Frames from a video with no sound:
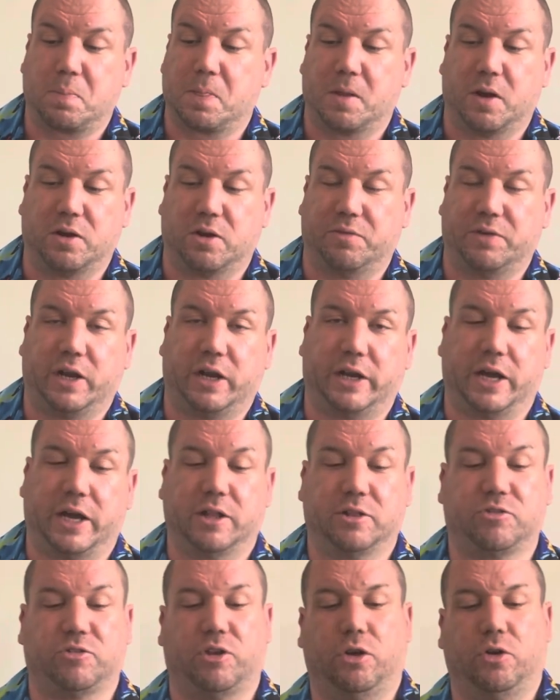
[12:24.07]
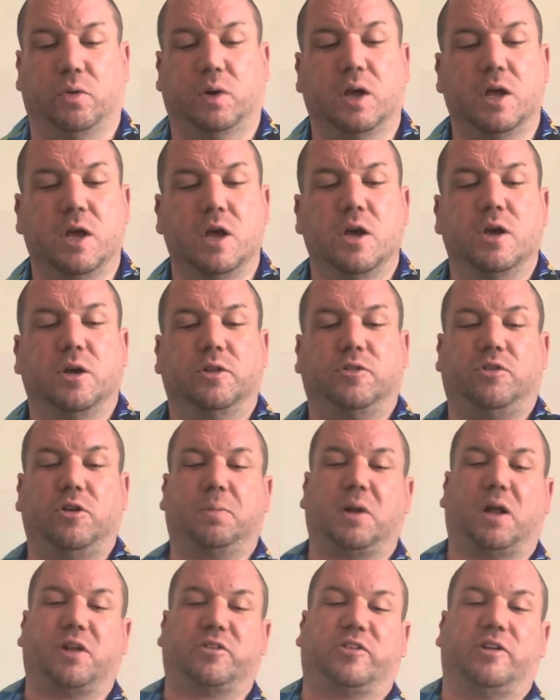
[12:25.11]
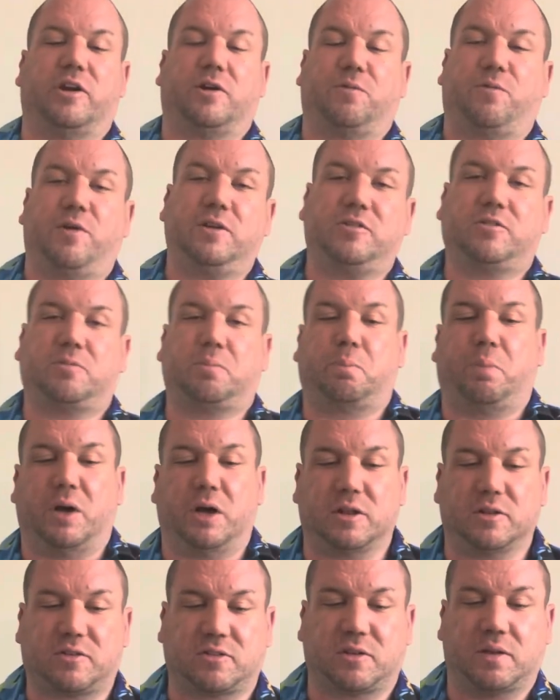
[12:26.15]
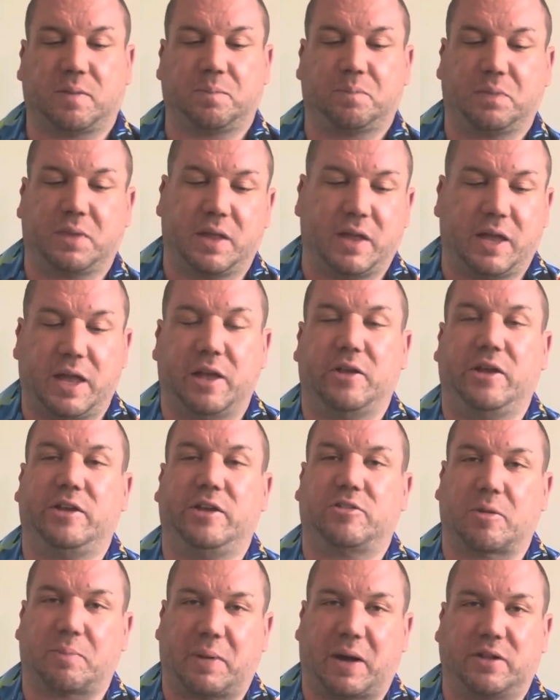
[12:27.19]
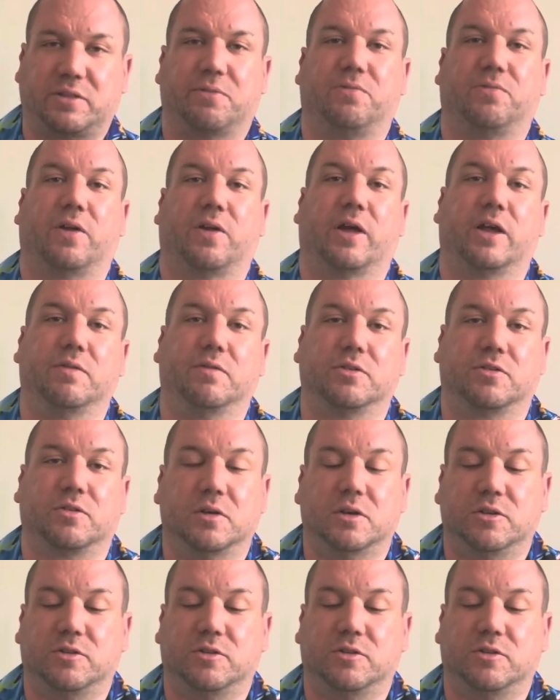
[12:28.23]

Not that you're going to get too blotted off this, but it is about the flavours.